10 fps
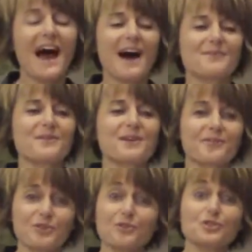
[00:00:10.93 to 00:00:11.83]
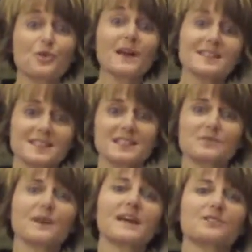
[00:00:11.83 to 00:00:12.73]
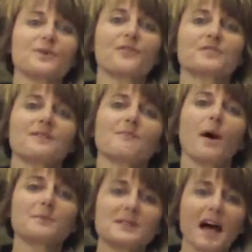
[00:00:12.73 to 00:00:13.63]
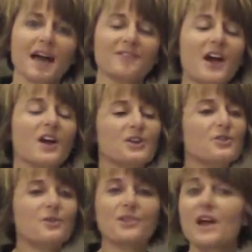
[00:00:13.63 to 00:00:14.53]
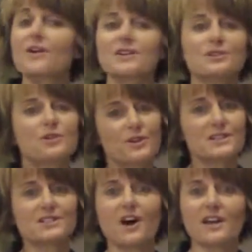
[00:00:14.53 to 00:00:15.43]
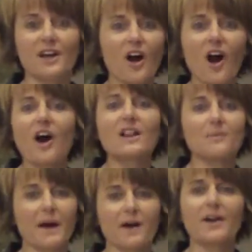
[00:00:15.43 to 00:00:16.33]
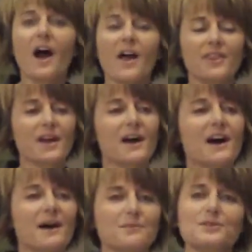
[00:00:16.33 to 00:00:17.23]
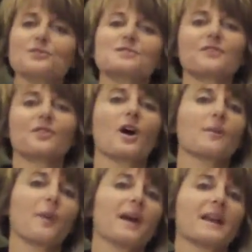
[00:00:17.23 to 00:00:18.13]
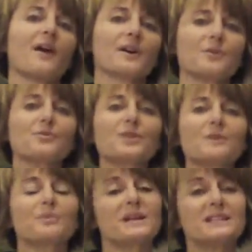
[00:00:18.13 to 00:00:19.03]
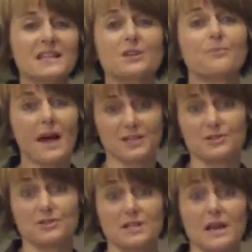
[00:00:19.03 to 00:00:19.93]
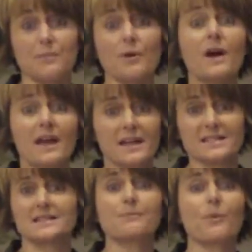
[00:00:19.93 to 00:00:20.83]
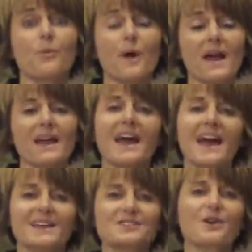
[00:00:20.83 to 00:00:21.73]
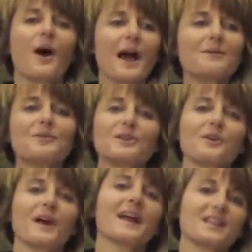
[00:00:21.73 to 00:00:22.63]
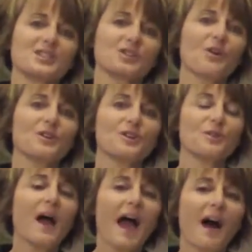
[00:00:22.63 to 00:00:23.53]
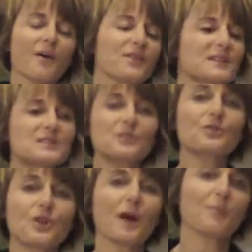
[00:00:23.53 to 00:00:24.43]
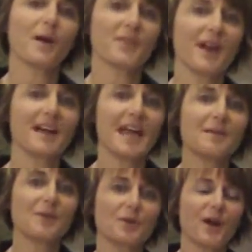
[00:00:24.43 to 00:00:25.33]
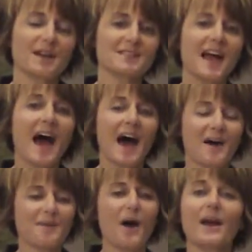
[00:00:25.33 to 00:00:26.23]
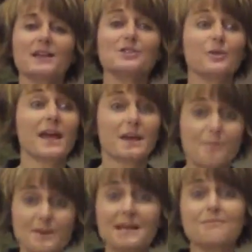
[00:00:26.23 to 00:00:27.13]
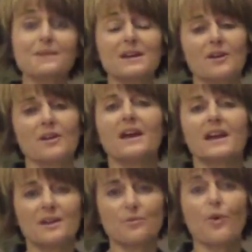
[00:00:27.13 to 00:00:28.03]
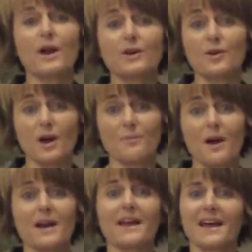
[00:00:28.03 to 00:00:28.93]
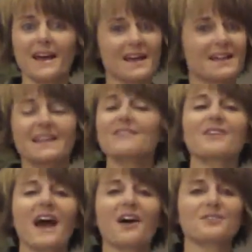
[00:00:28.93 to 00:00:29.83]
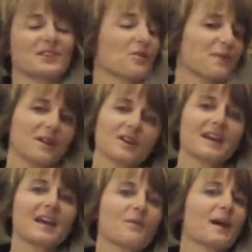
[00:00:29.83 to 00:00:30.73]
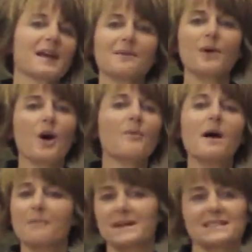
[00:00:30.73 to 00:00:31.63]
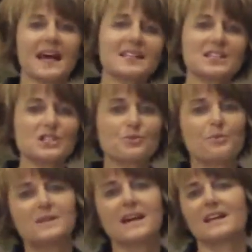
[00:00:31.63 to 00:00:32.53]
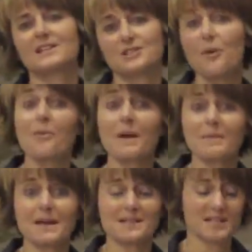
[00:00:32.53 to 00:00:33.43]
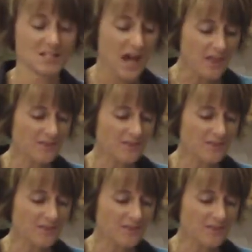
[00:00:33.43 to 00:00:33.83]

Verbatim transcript: Um, if you joined us this week at 24-7 Moms Live, you were there and you heard us talking all about the um, use of a crock pot and how it can really bring dinner back to your table in a simple way. And so I'm going to go ahead and show you how this new crock pot that I came across um, how I can do a complete meal in one crock pot and I can leave the house and it'll be cooking. And when I come home, my side dishes will be done and so will my main dish.